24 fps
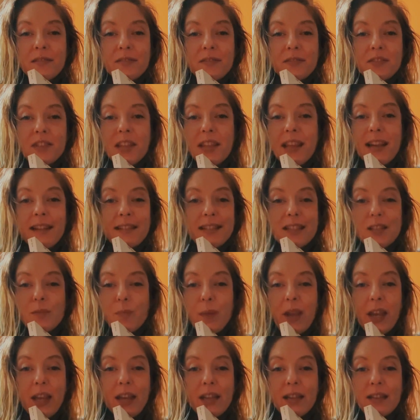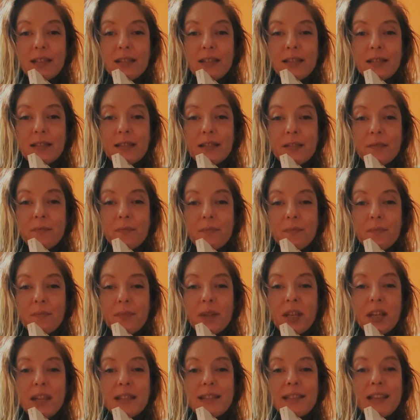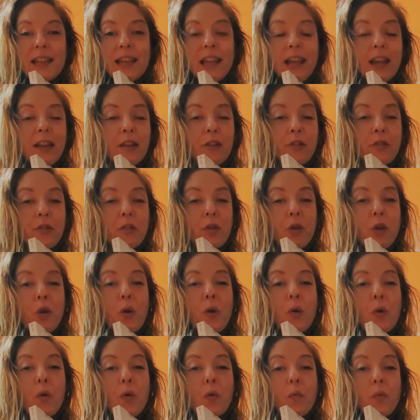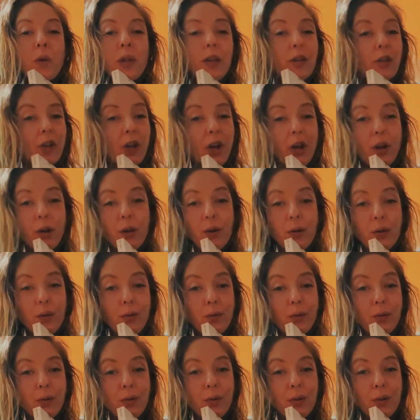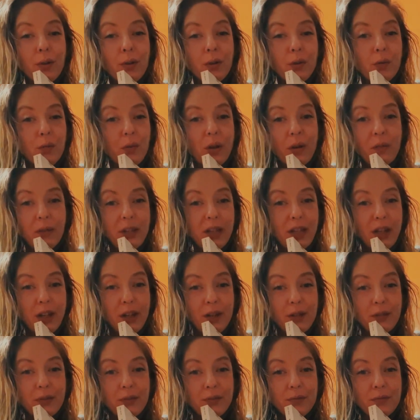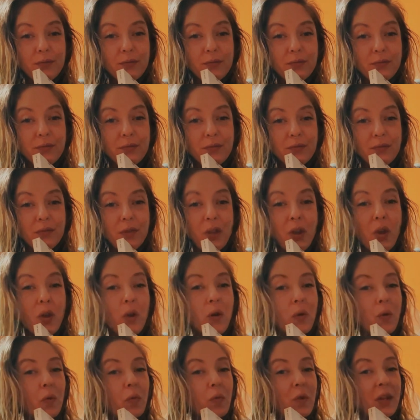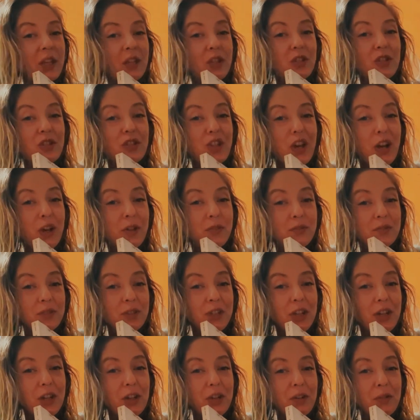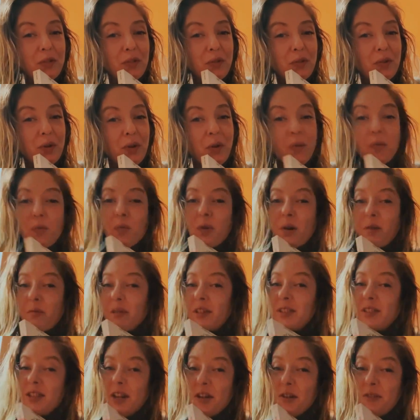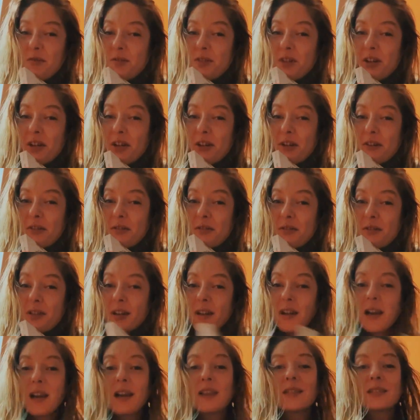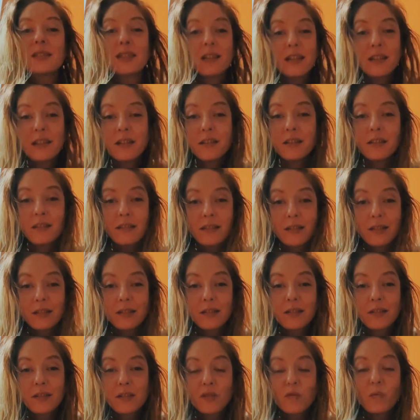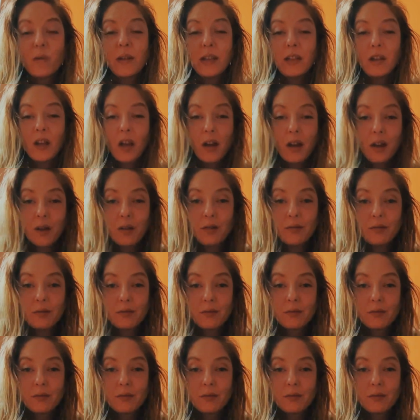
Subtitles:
to that space, because again, we know what we know. We don't know what we don't know until we know,